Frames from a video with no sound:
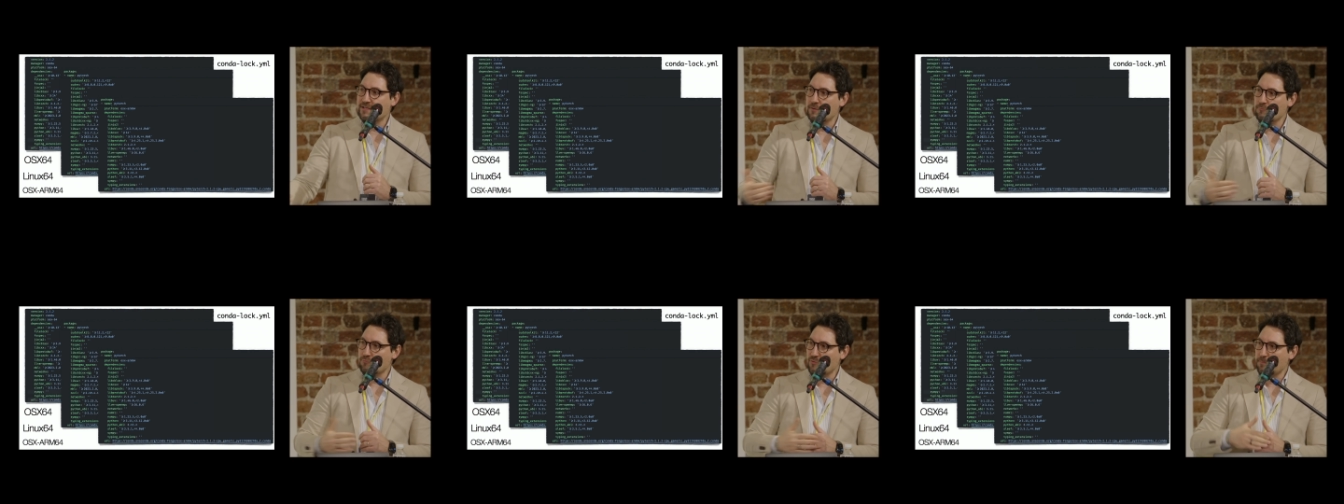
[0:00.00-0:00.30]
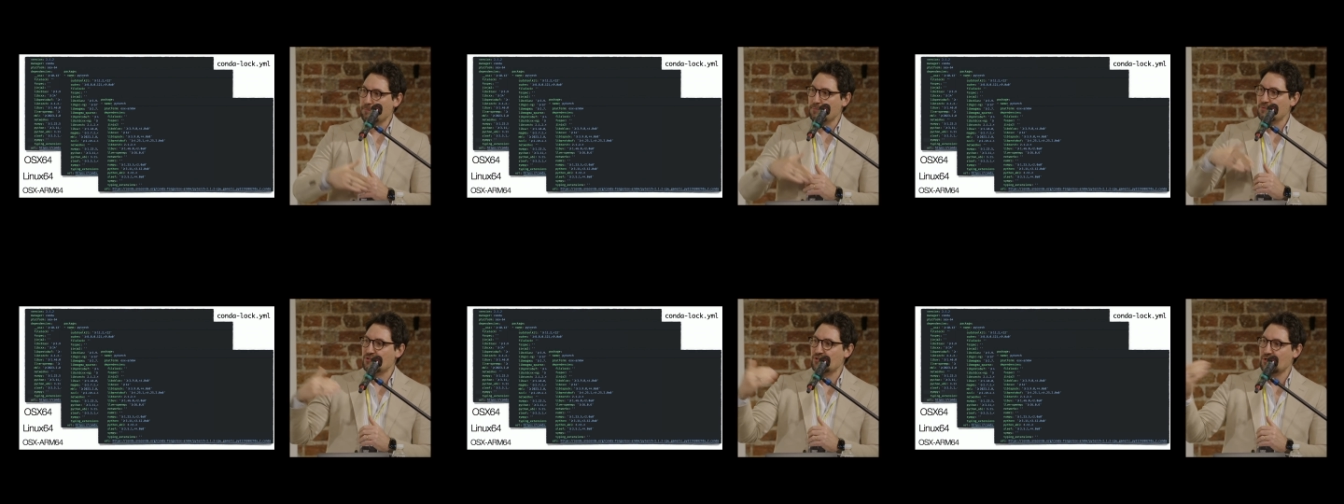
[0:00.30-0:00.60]
and
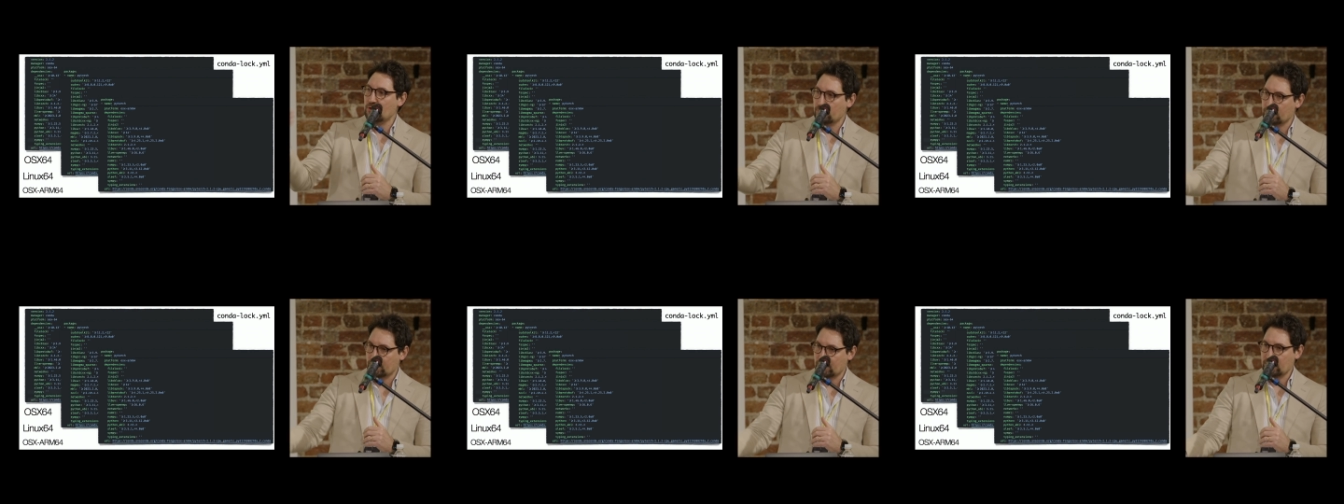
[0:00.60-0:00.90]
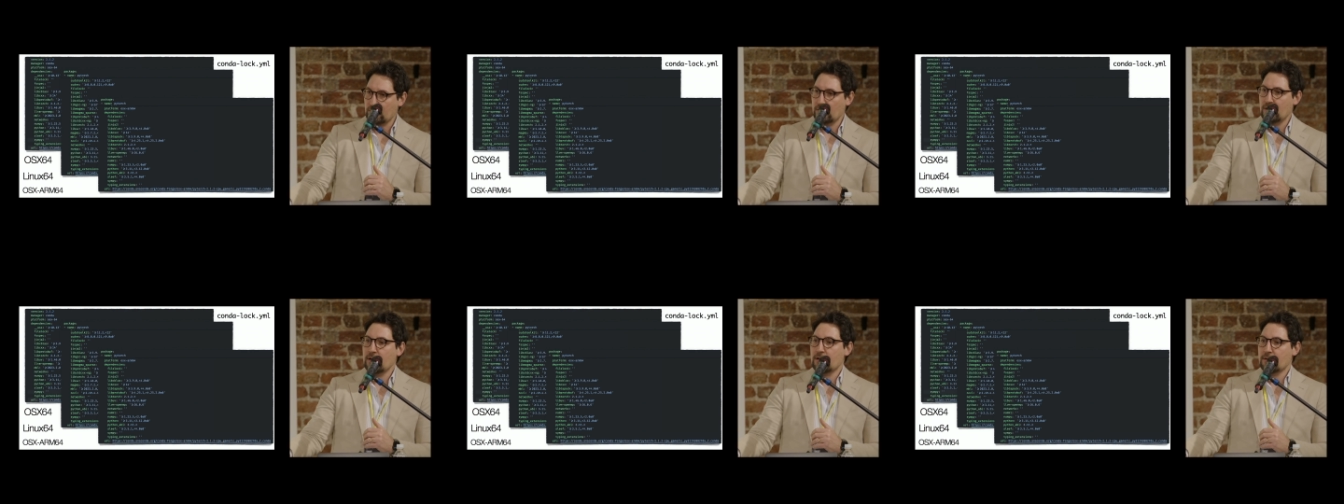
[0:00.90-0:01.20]

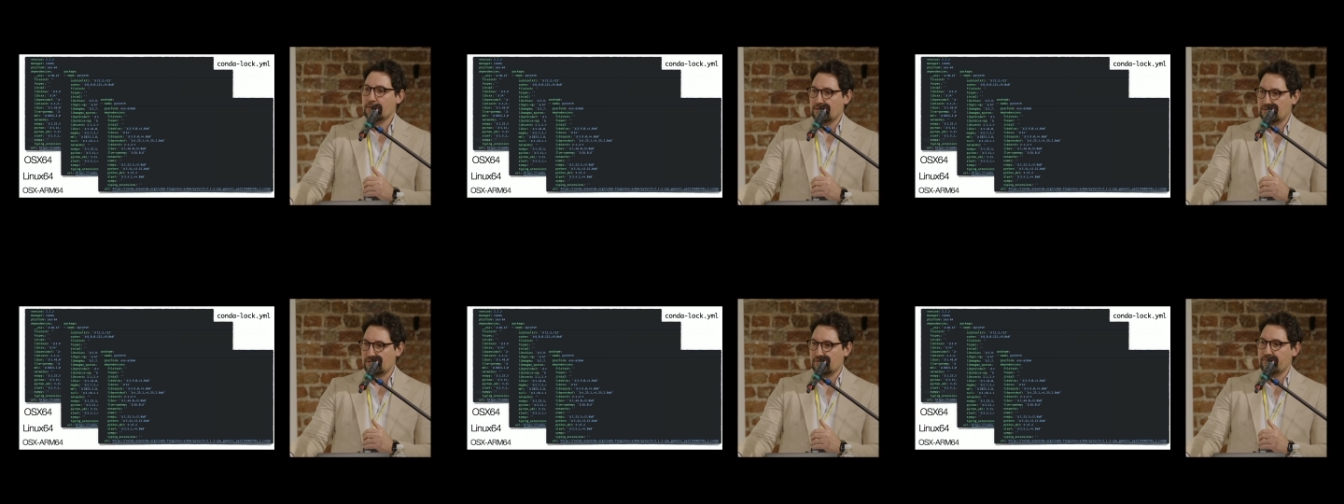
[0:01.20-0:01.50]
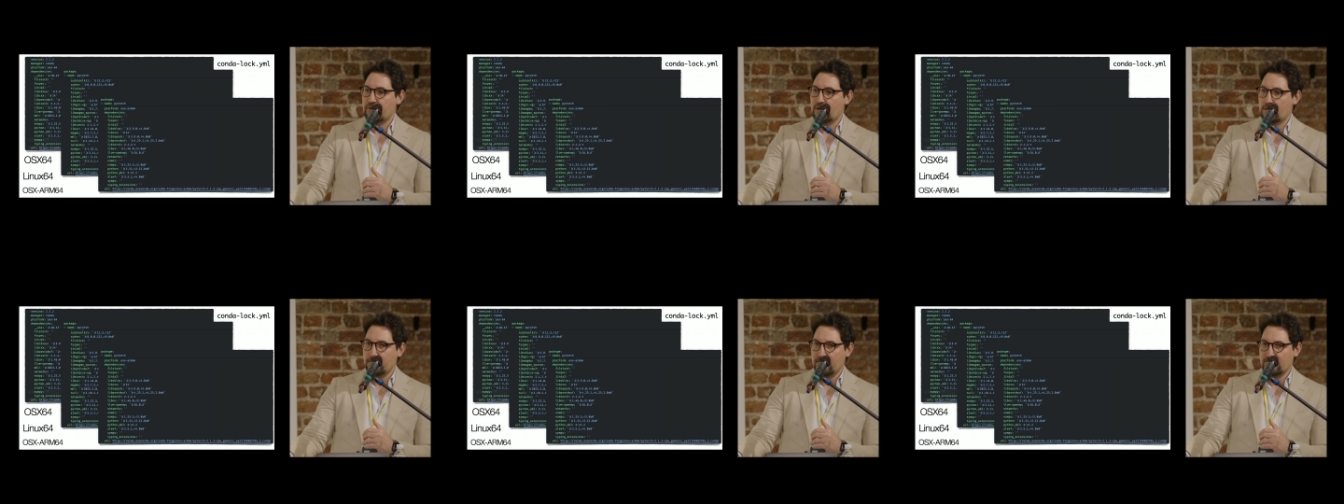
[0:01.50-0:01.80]
reproduce this
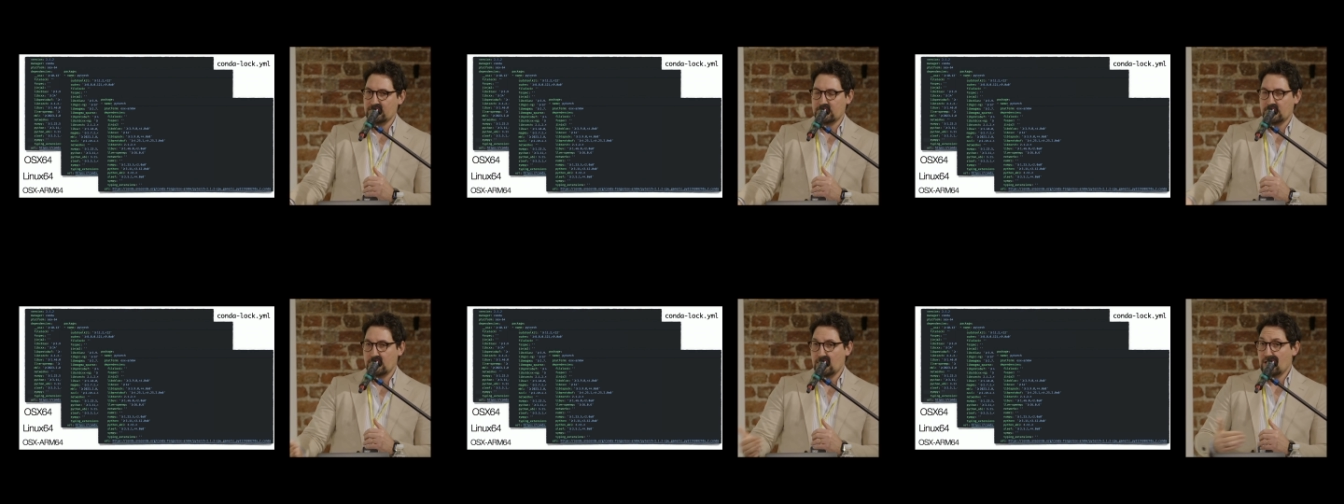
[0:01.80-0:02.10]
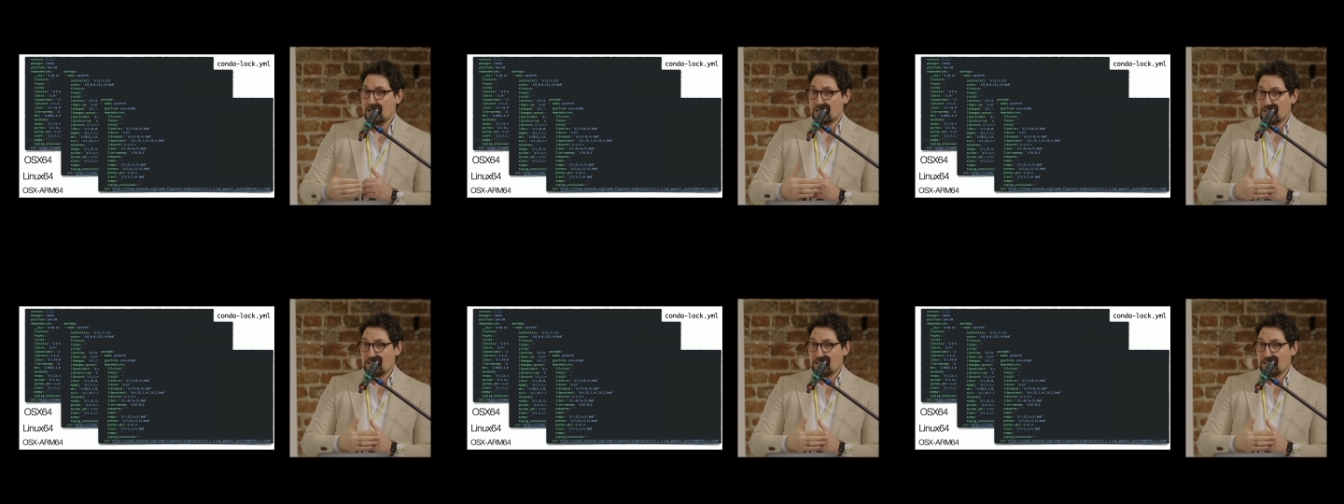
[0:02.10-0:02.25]
environment,